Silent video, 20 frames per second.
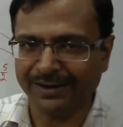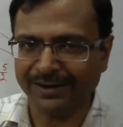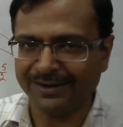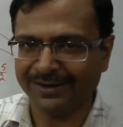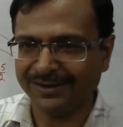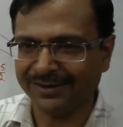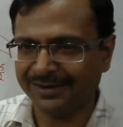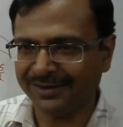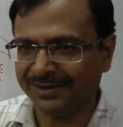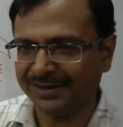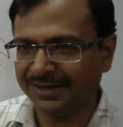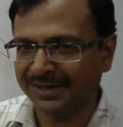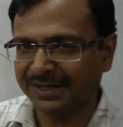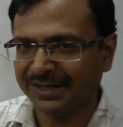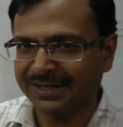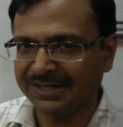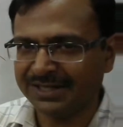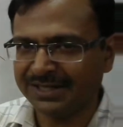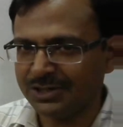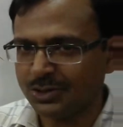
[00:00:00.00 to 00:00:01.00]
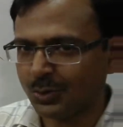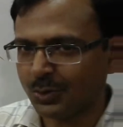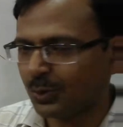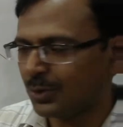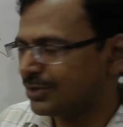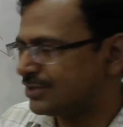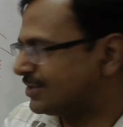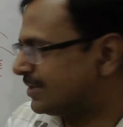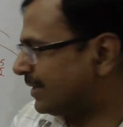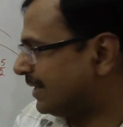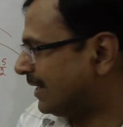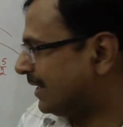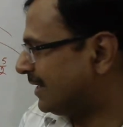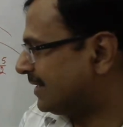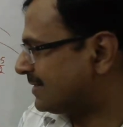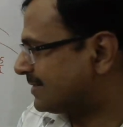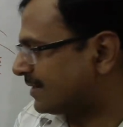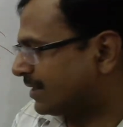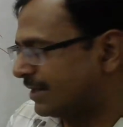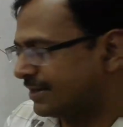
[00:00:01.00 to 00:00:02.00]
And ye jo
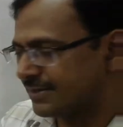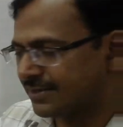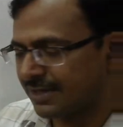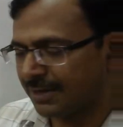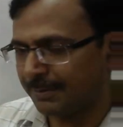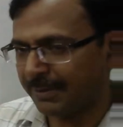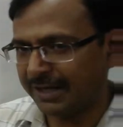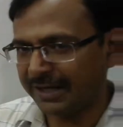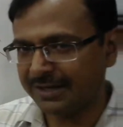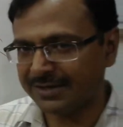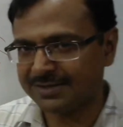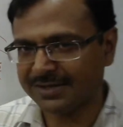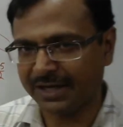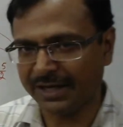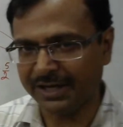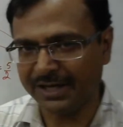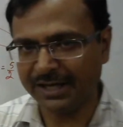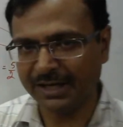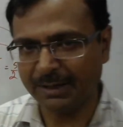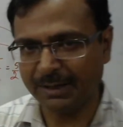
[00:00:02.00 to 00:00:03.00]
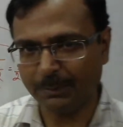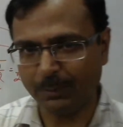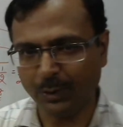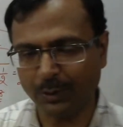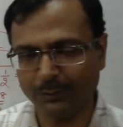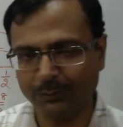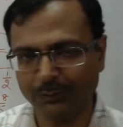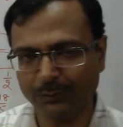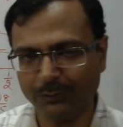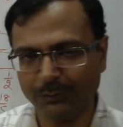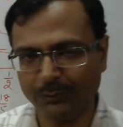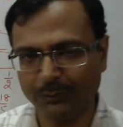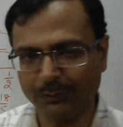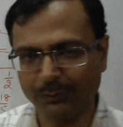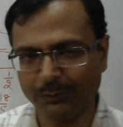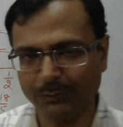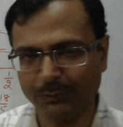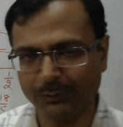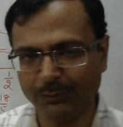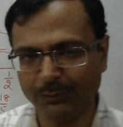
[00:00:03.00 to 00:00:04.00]
question hai, is answer
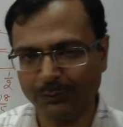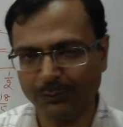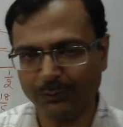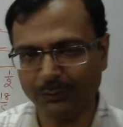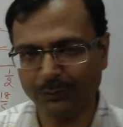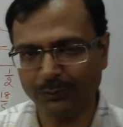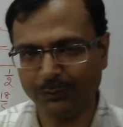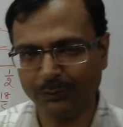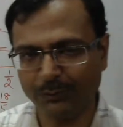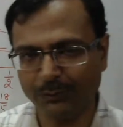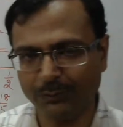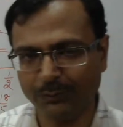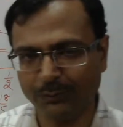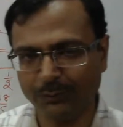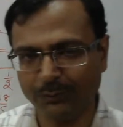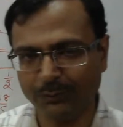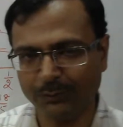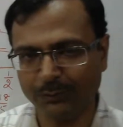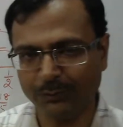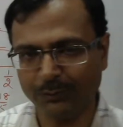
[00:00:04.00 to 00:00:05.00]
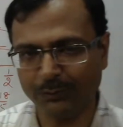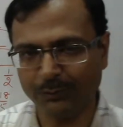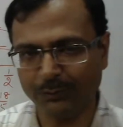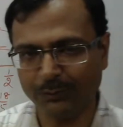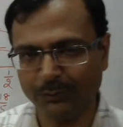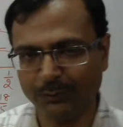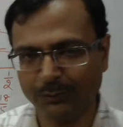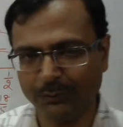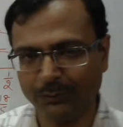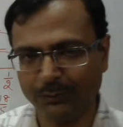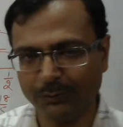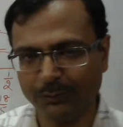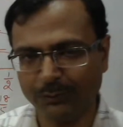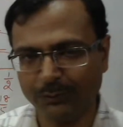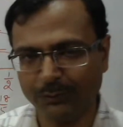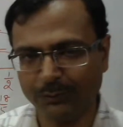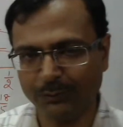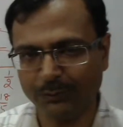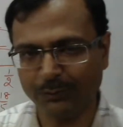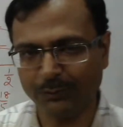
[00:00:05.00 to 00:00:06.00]
minus 4. Where is that first correct
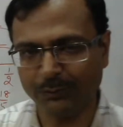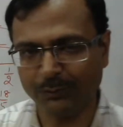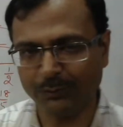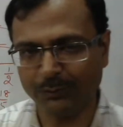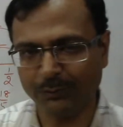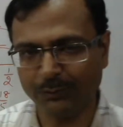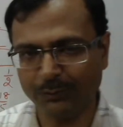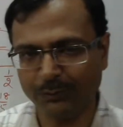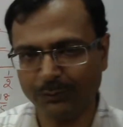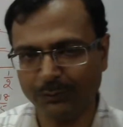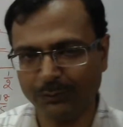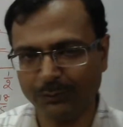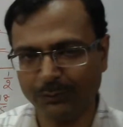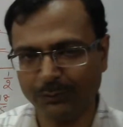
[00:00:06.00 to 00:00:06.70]
answer? Let's see.